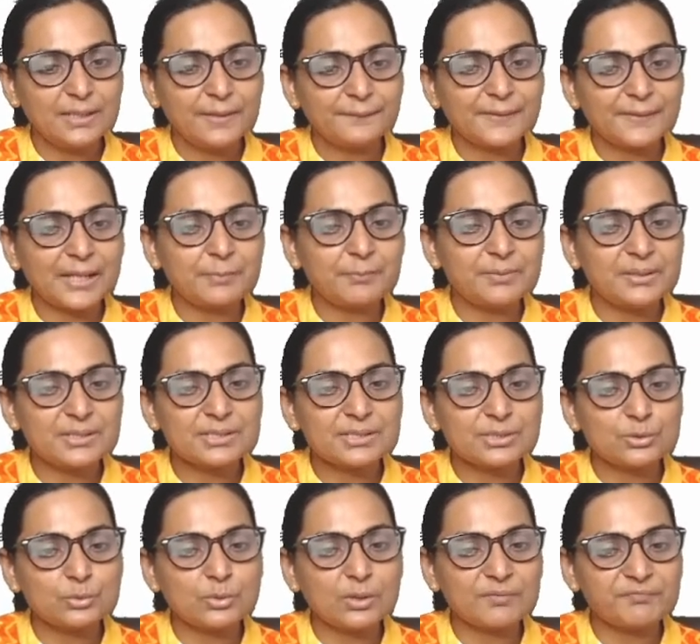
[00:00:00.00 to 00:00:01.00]
That means
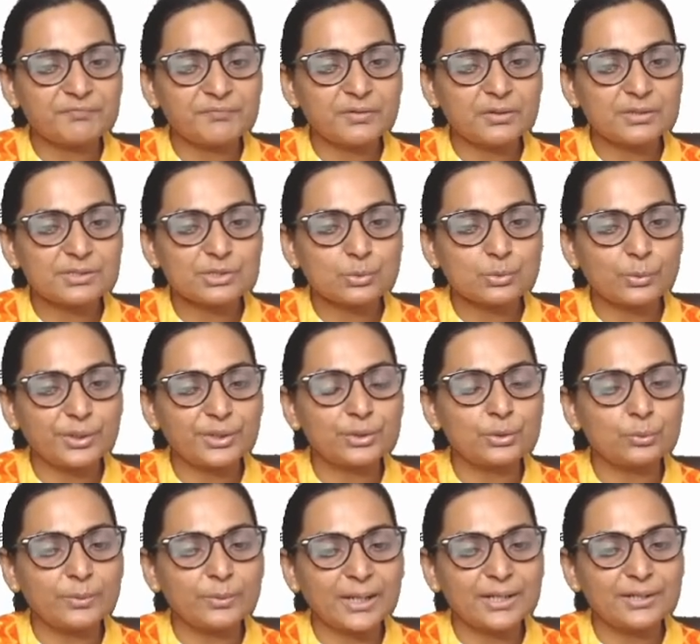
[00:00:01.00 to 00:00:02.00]
you are first going
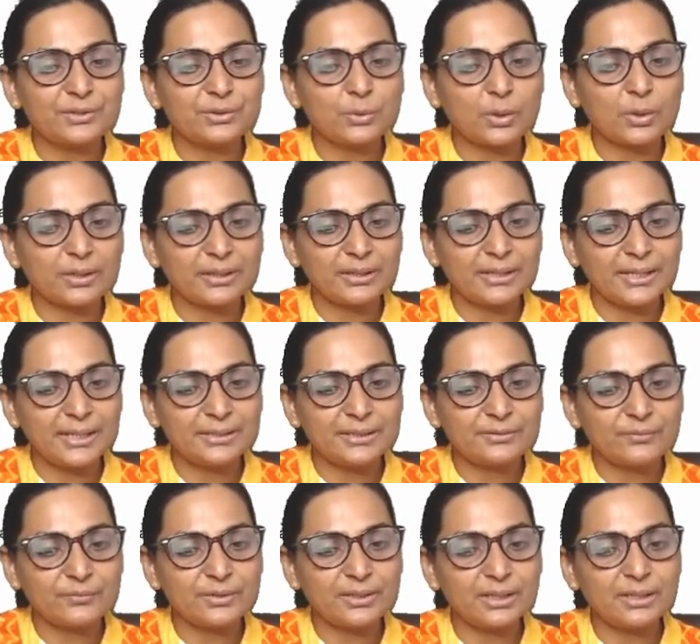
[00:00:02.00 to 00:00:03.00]
to get your
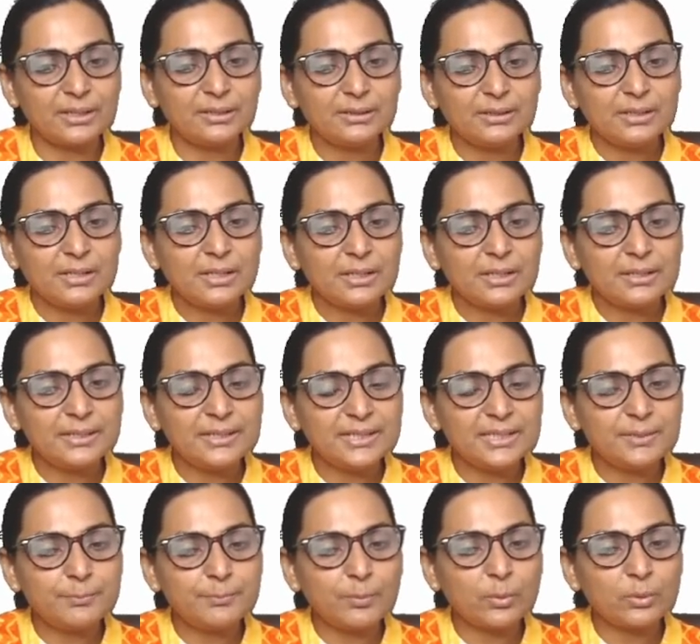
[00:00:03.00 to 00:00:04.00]
atrial
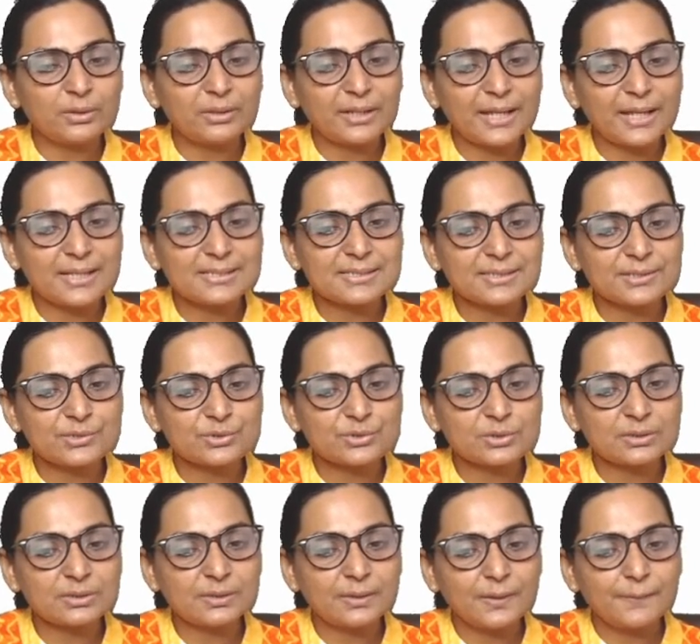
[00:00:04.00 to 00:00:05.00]
depolarization.